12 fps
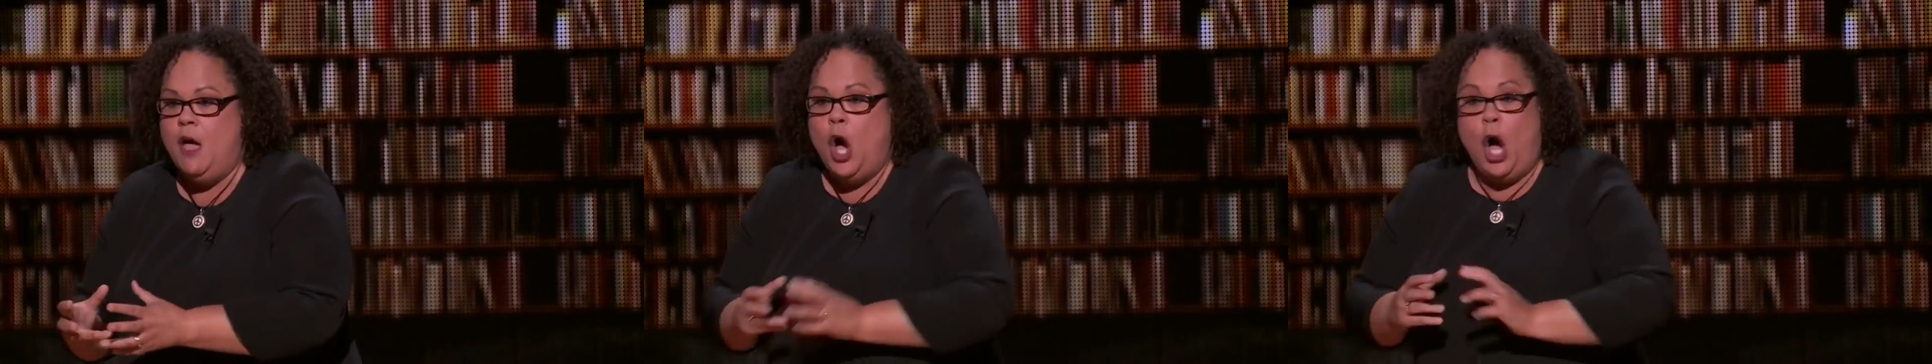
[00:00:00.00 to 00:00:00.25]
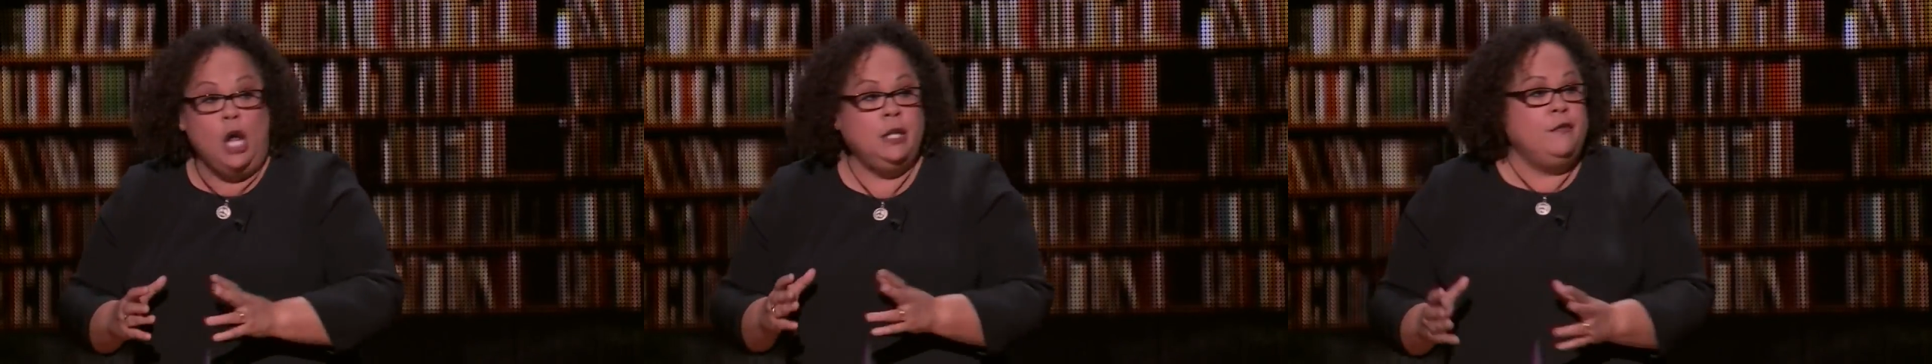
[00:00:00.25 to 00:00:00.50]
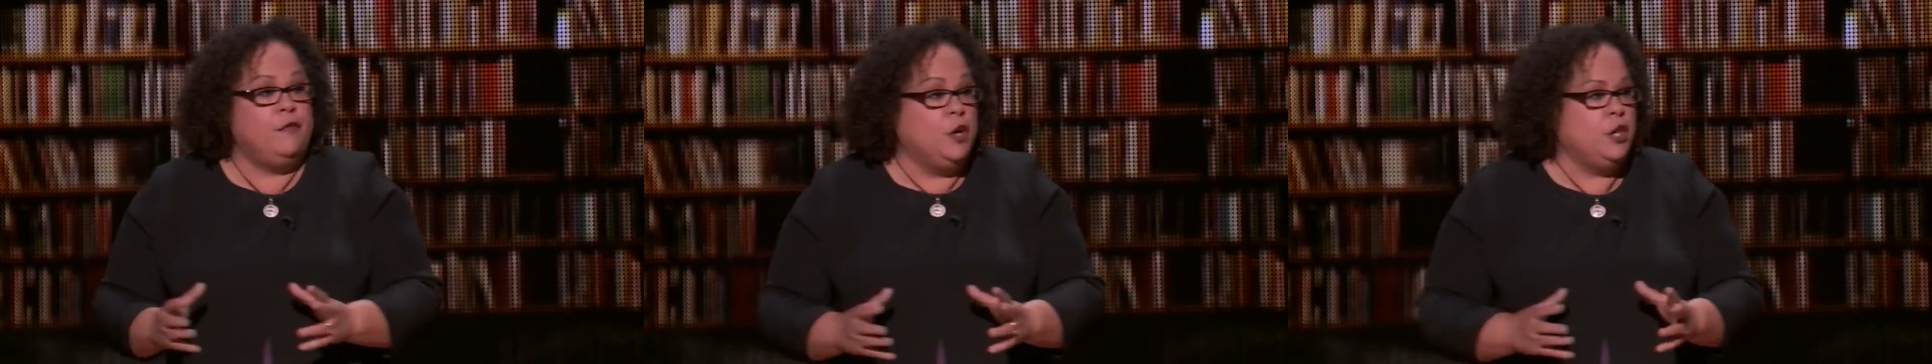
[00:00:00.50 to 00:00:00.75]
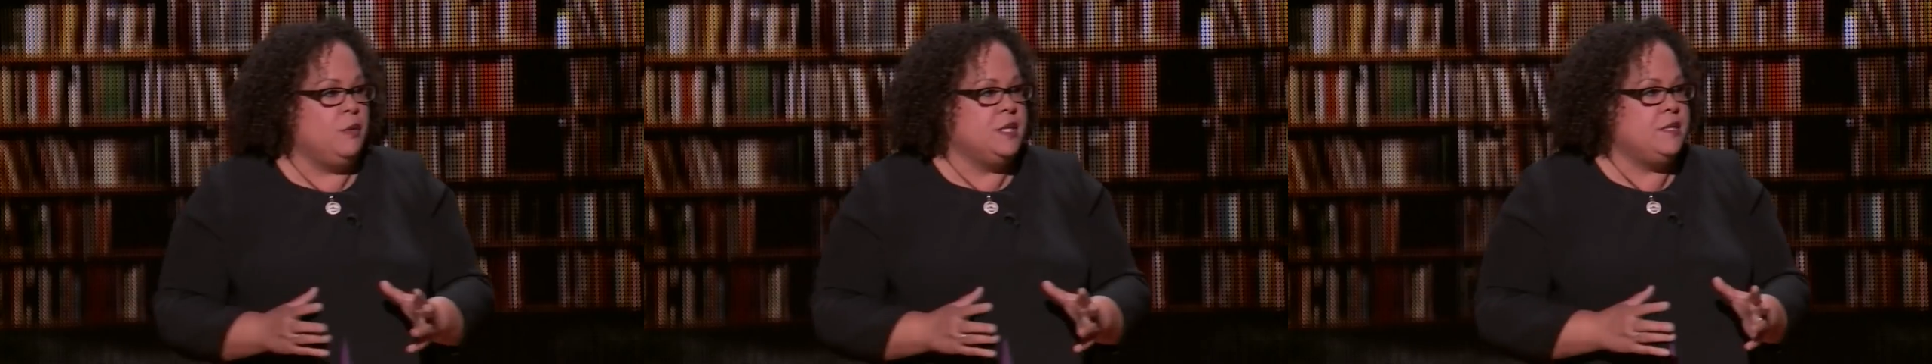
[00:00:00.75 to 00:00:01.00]
all in
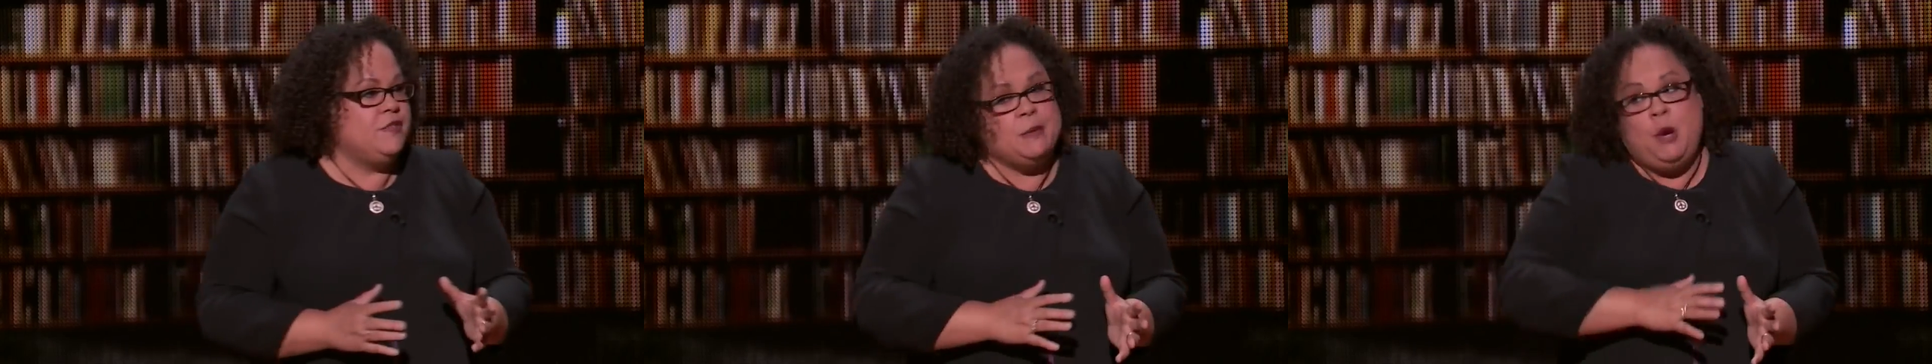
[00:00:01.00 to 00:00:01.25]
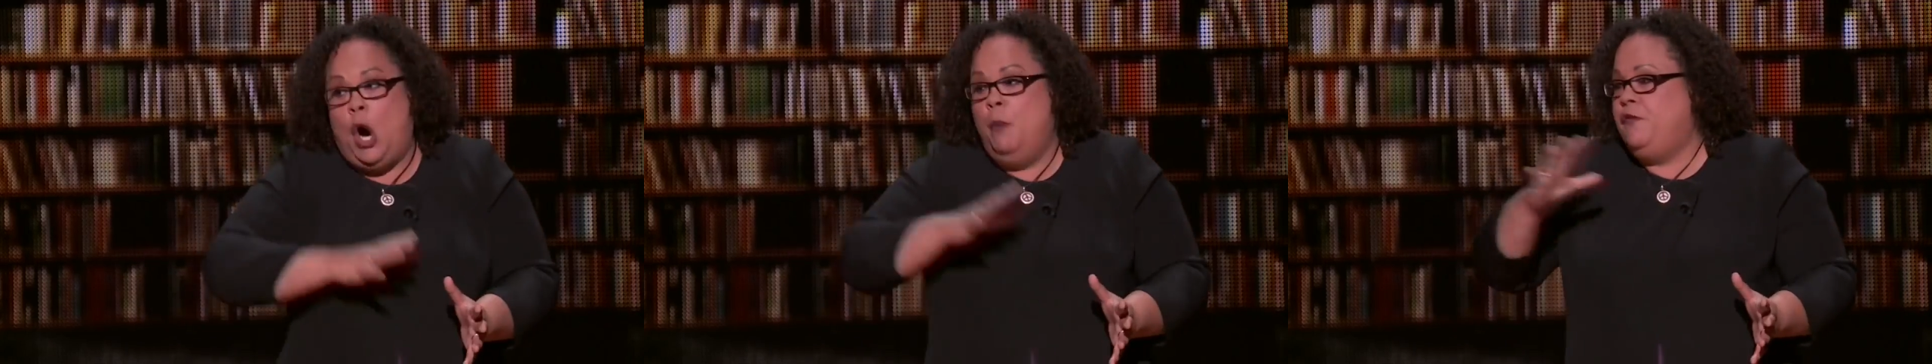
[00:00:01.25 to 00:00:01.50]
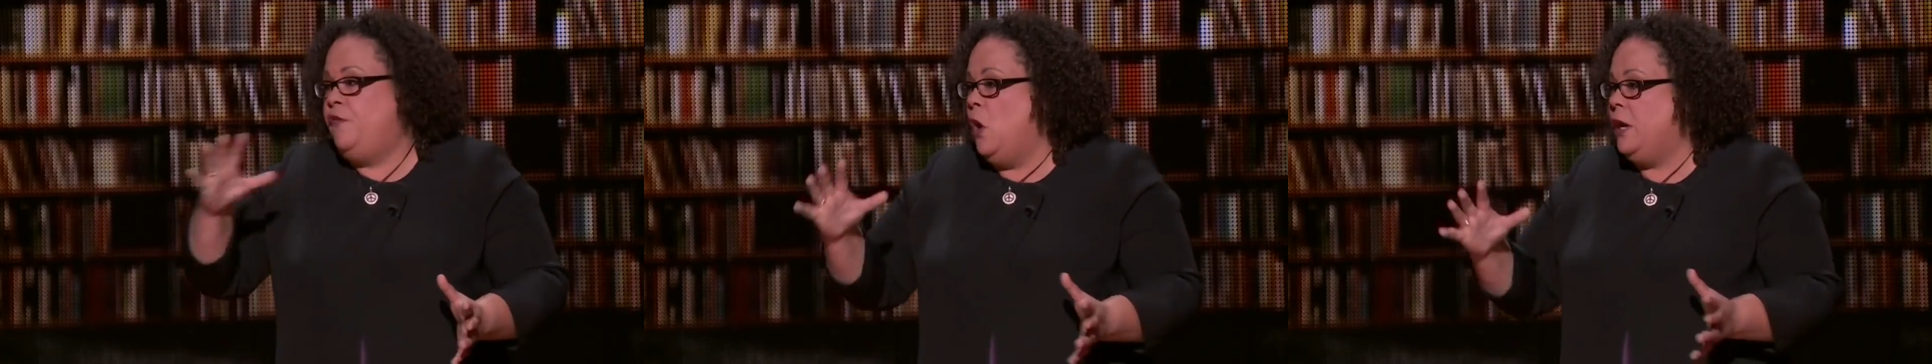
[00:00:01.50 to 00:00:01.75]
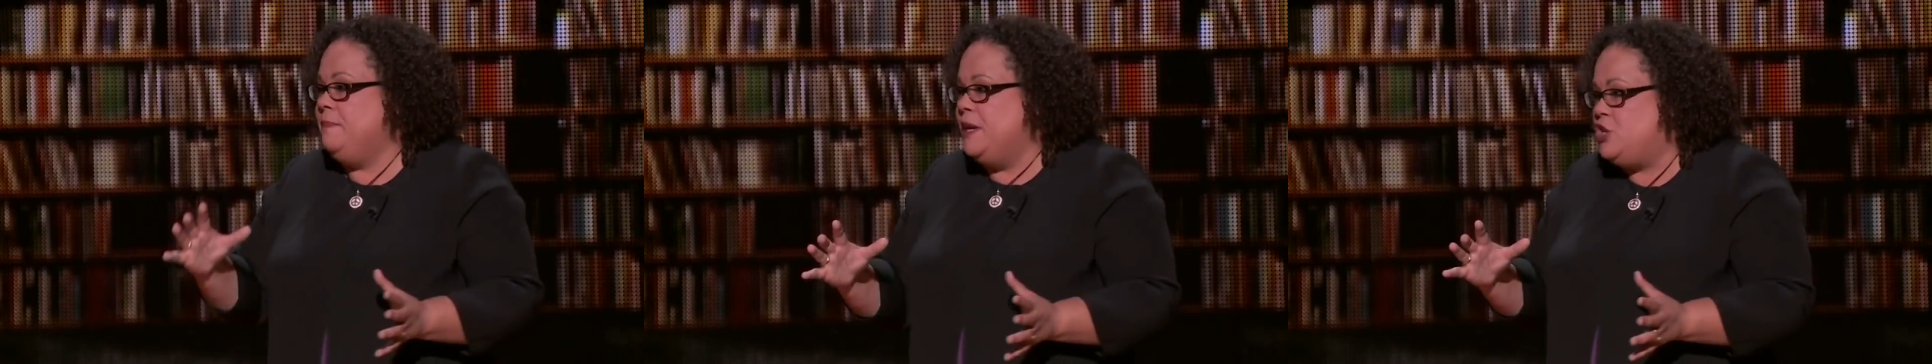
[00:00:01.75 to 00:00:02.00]
furtherance of some hoped-for
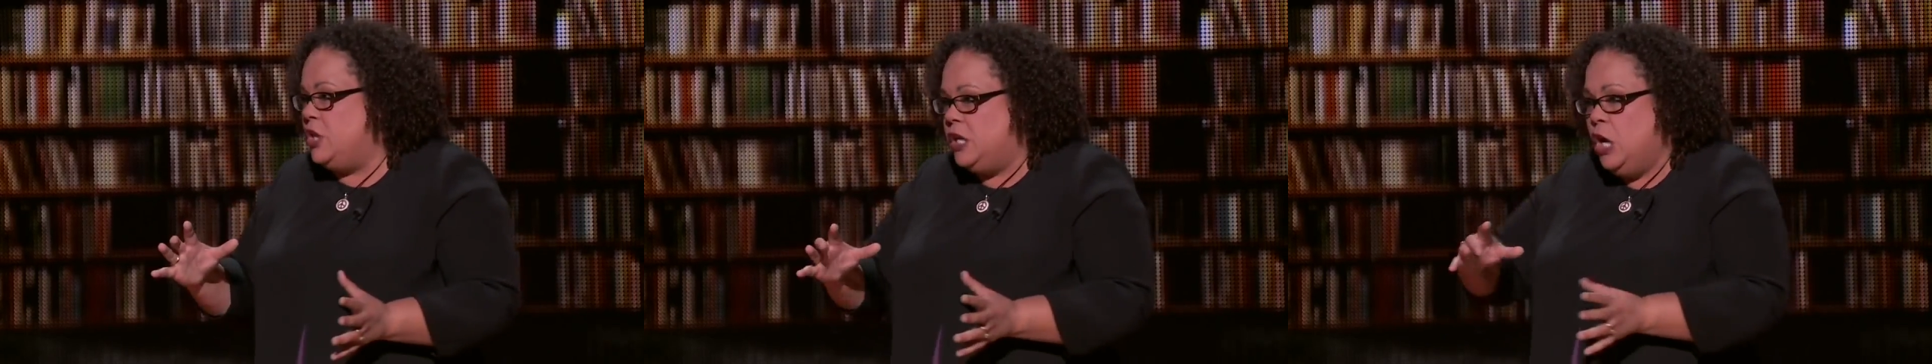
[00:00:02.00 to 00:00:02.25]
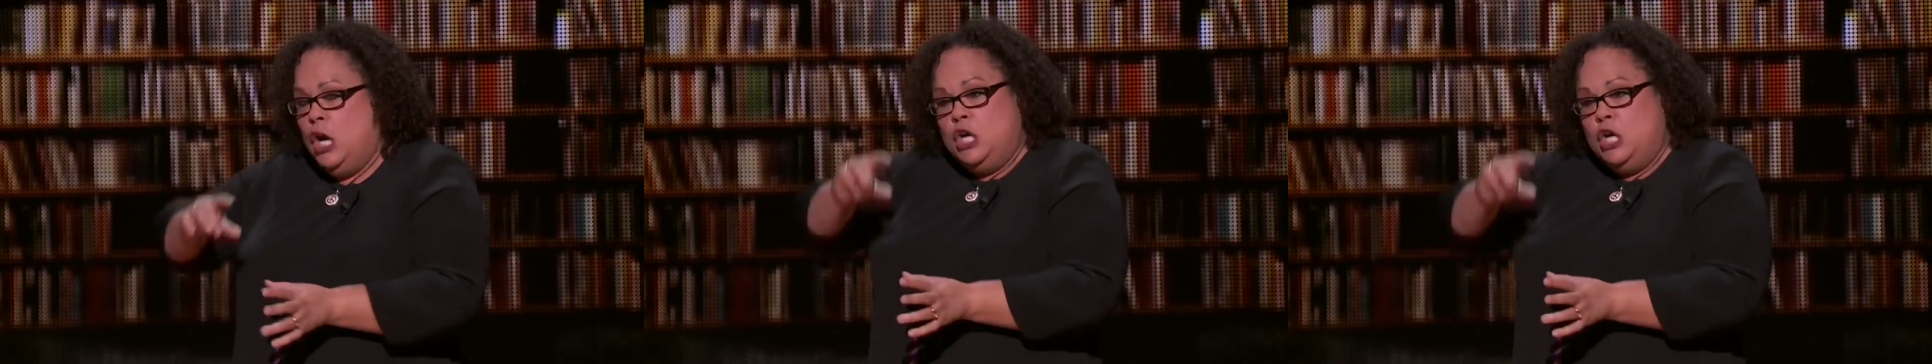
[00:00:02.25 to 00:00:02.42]
admission